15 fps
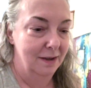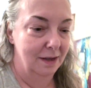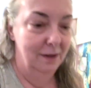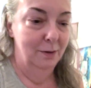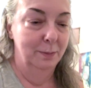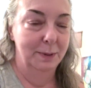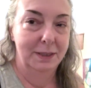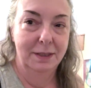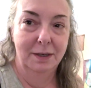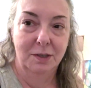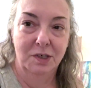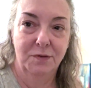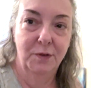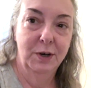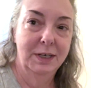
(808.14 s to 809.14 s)
go
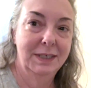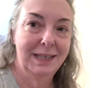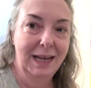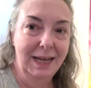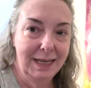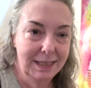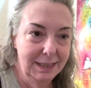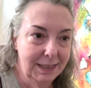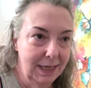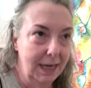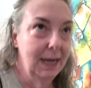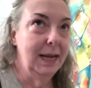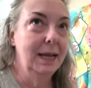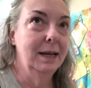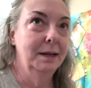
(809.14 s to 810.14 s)
upstairs for a second,
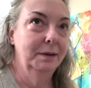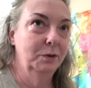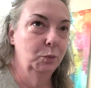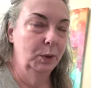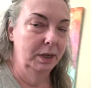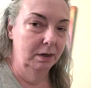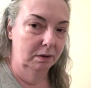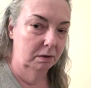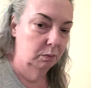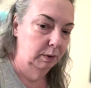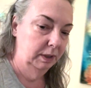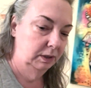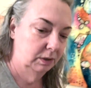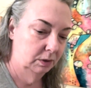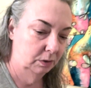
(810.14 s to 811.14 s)
and we are
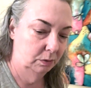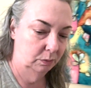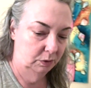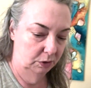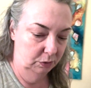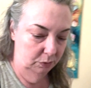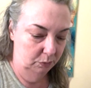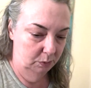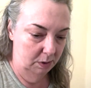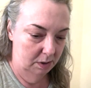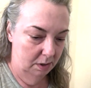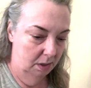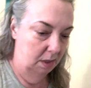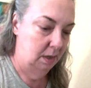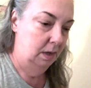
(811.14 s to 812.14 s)
going to do
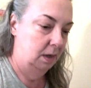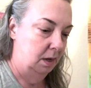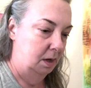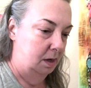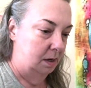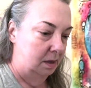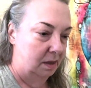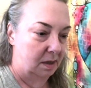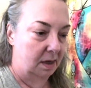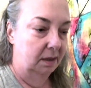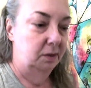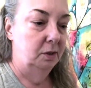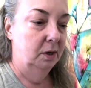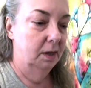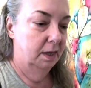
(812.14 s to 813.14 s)

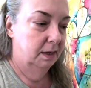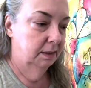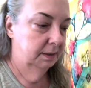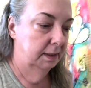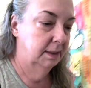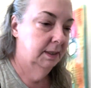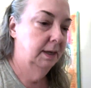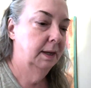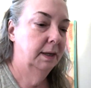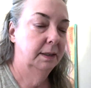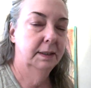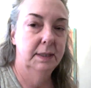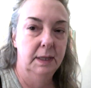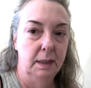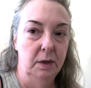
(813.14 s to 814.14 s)
yesterday's and today's
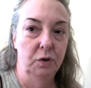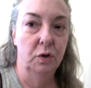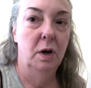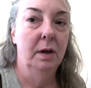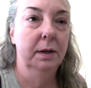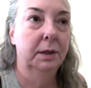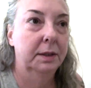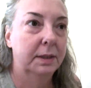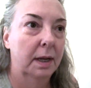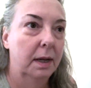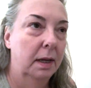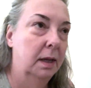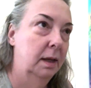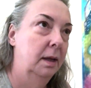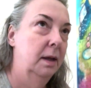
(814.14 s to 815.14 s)
daily drawings,
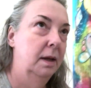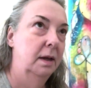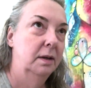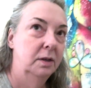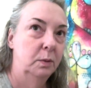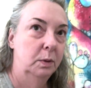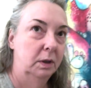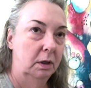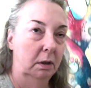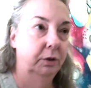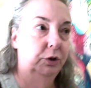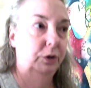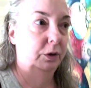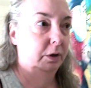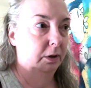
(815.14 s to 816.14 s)
do a little
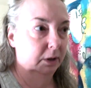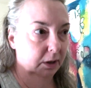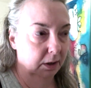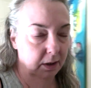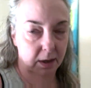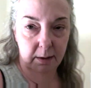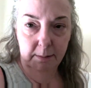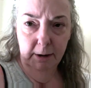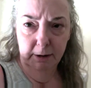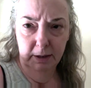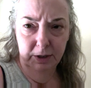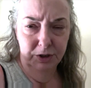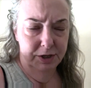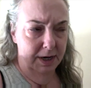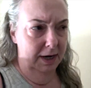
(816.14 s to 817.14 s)
journaling about
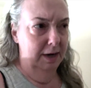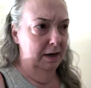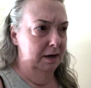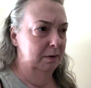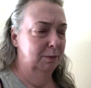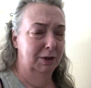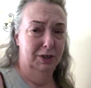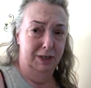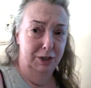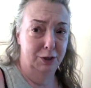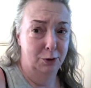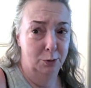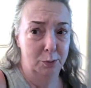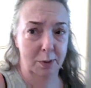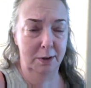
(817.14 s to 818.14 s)
each day, which I
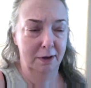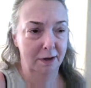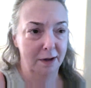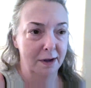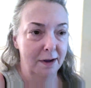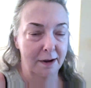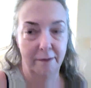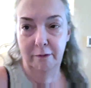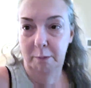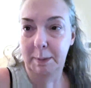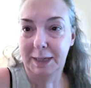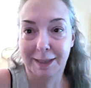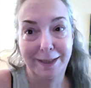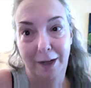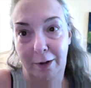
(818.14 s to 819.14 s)
do for
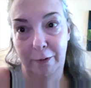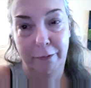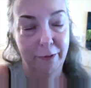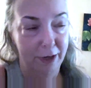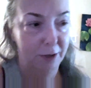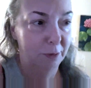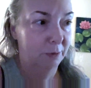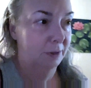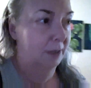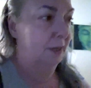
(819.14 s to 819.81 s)
myself. I don't